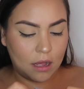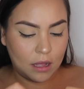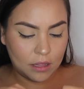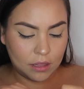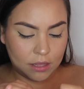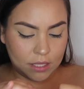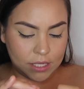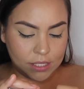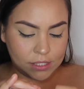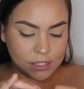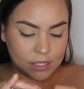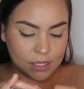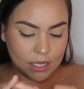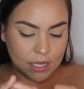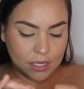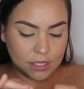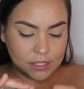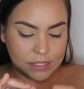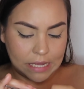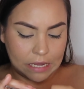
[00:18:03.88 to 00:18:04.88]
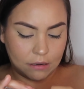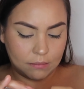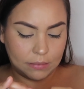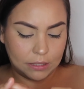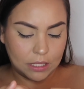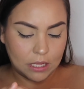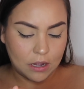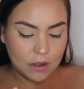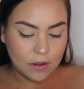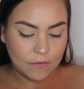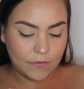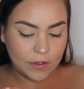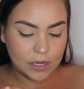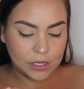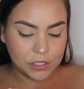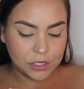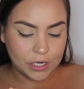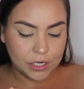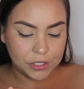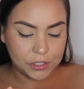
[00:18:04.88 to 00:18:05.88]
all of these things down below if you
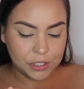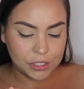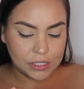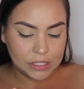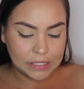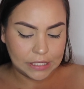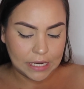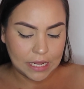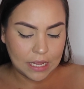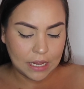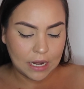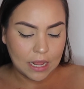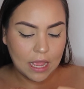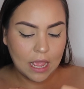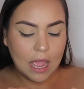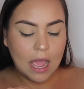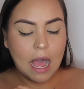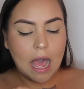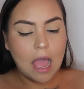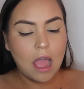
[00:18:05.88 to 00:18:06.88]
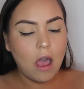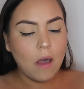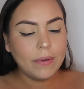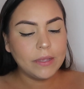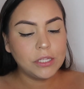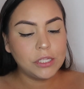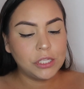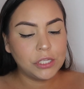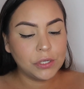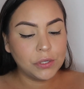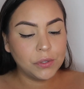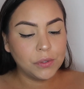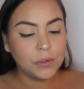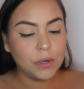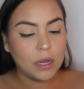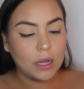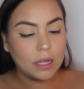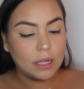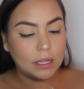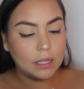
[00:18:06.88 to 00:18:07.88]
guys are interested. I always
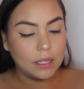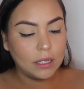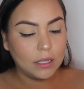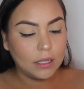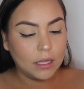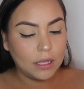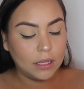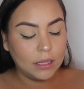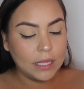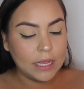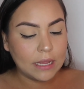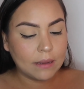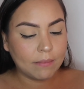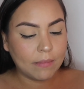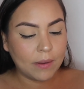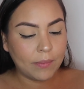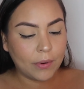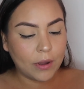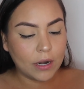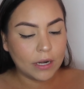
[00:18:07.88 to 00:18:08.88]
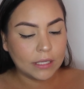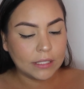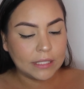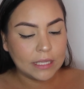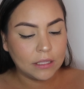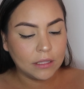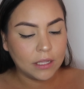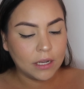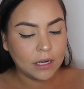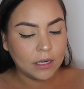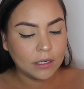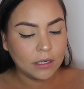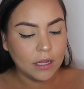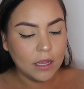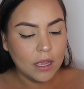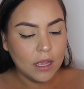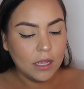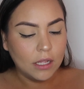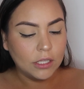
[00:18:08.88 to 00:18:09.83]
do link my products down there.